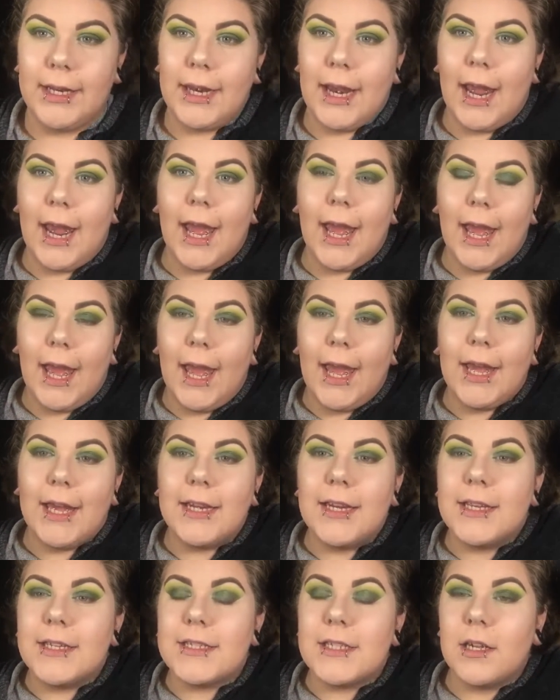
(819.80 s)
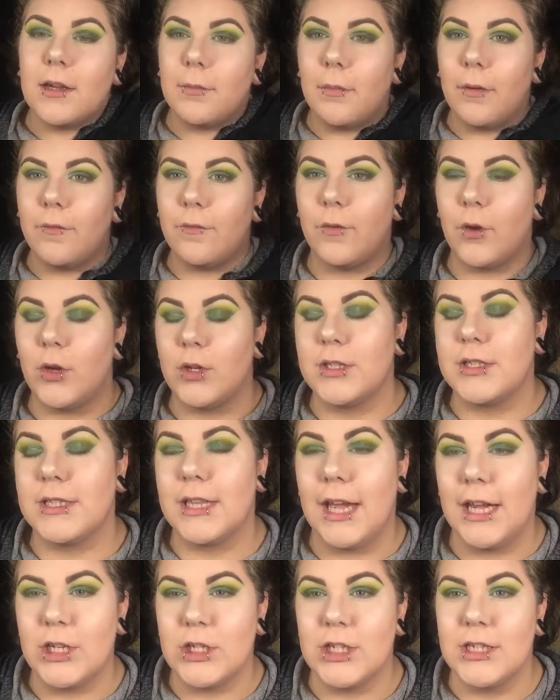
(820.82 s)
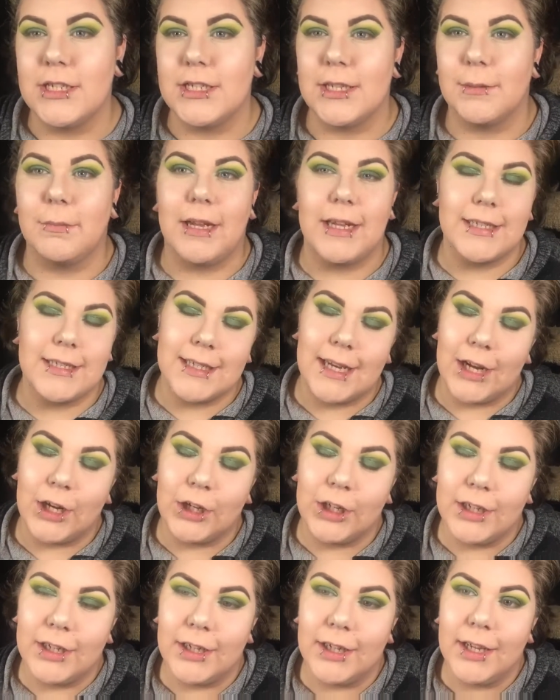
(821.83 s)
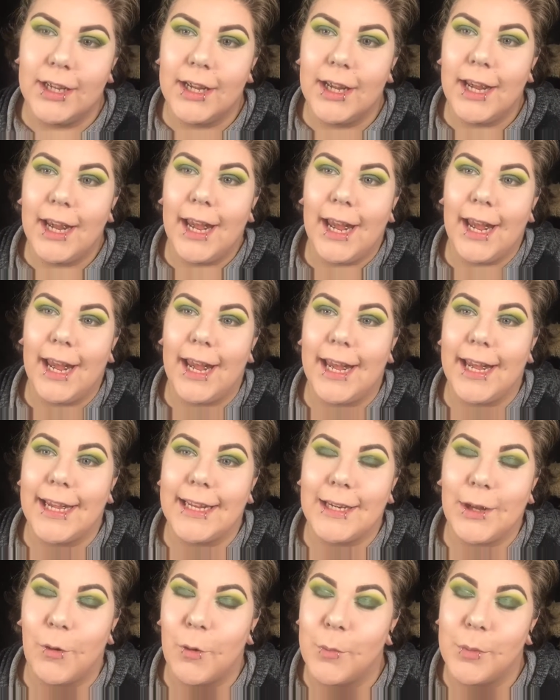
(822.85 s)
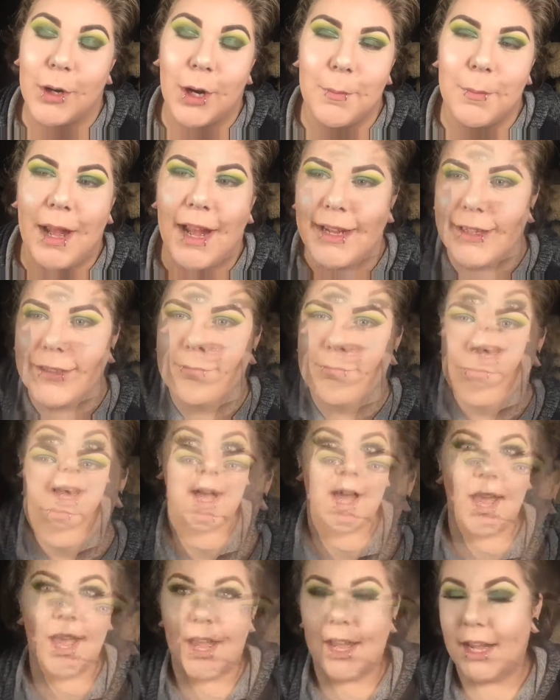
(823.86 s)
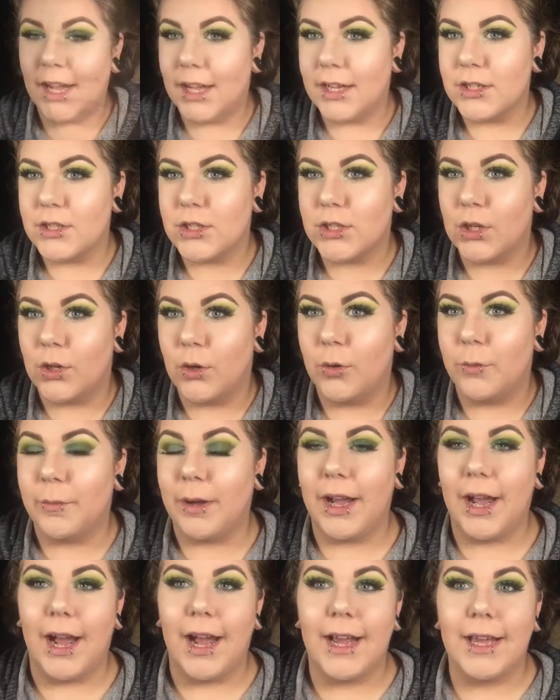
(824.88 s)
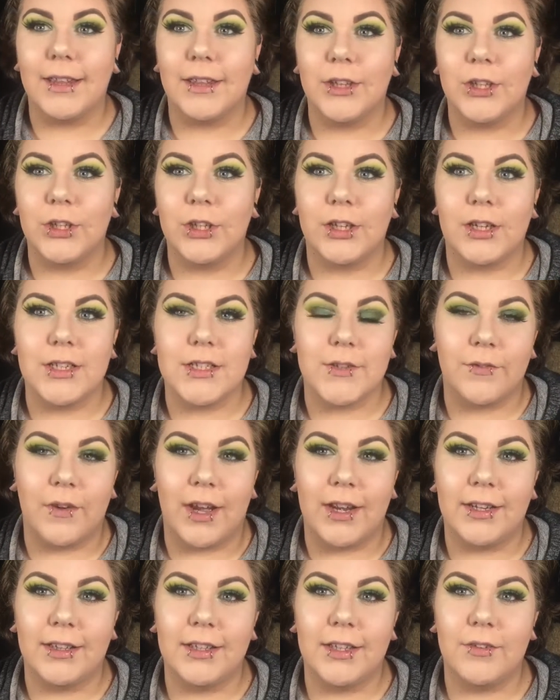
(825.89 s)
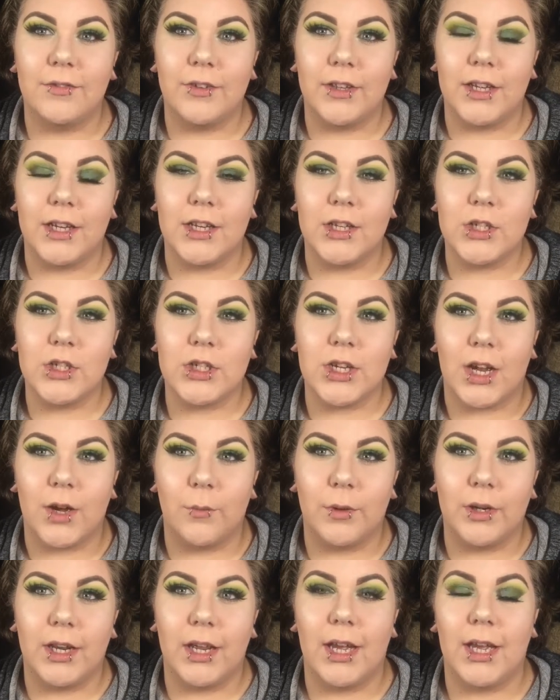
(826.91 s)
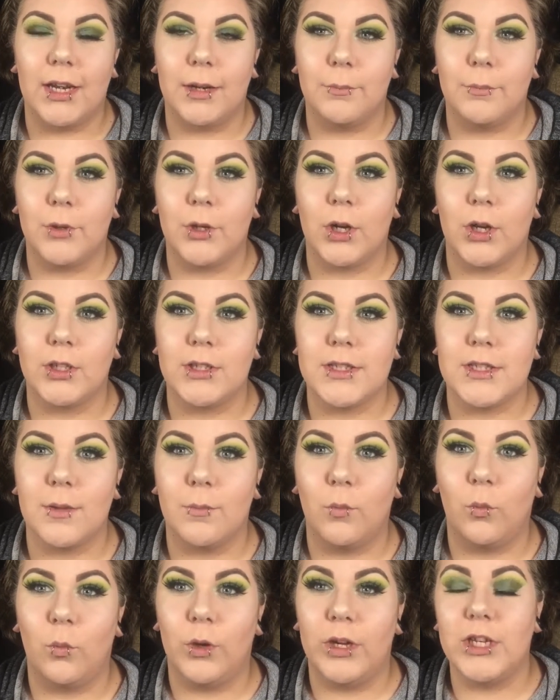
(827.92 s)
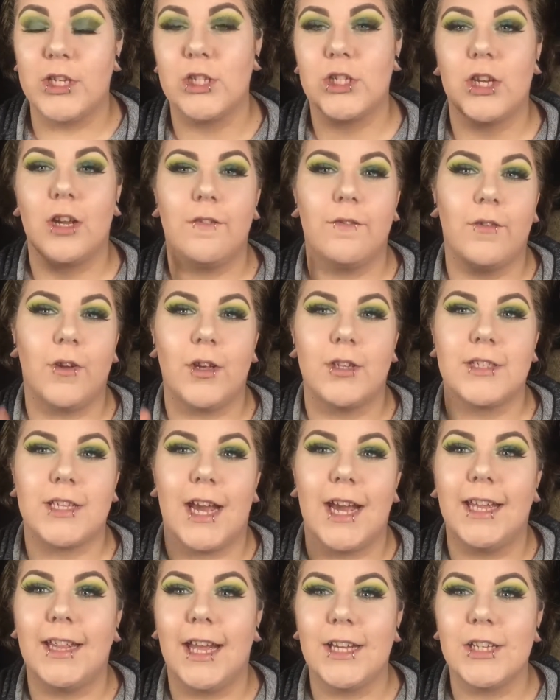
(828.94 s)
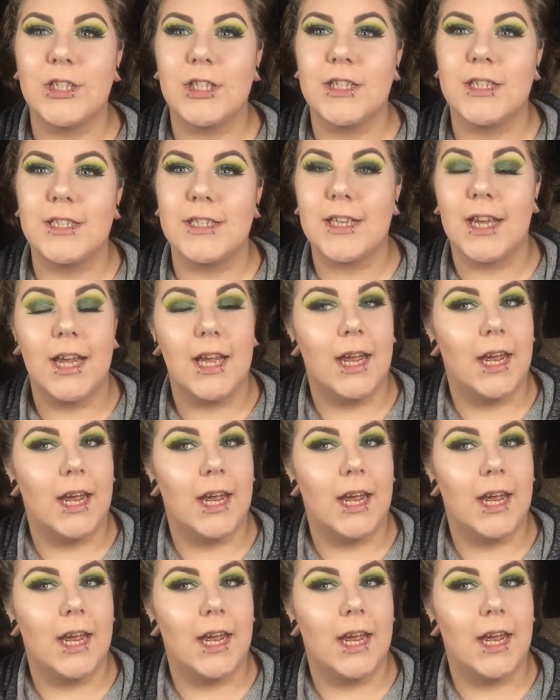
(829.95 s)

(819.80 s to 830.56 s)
and add some false lashes and mascara, and I will be right back. Hey guys, so my eye look is finally finished. I went ahead and put on some Wish false eyelashes,